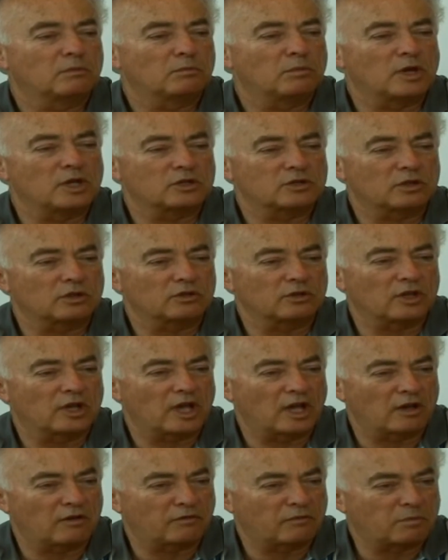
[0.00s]
based on the
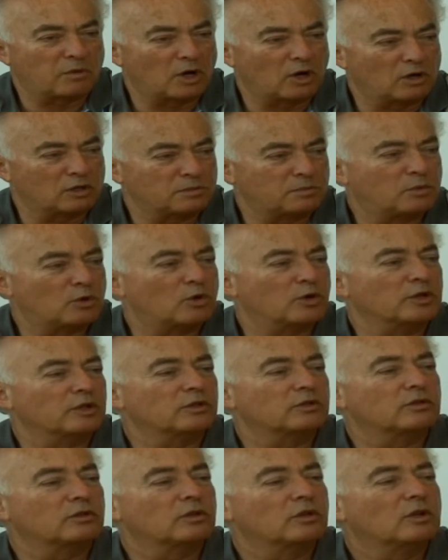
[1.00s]
half power
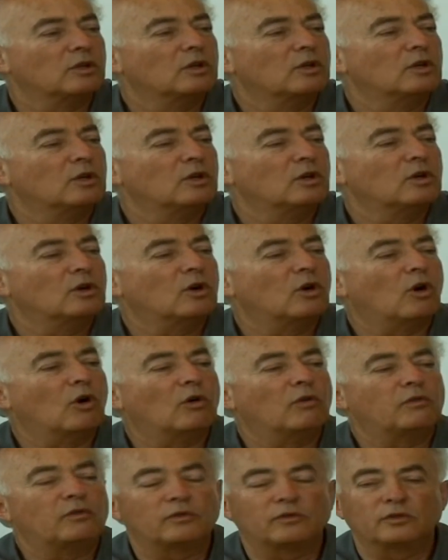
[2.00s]
point
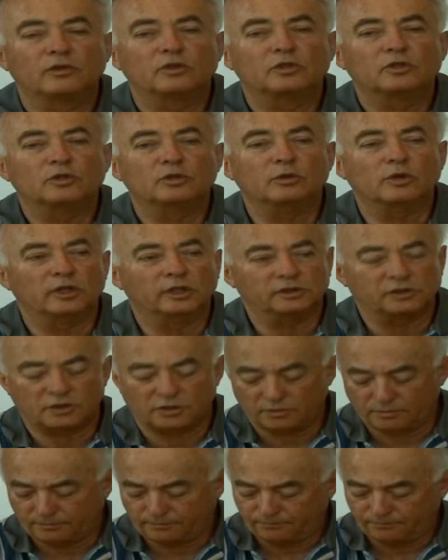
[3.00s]
of 2 Hz.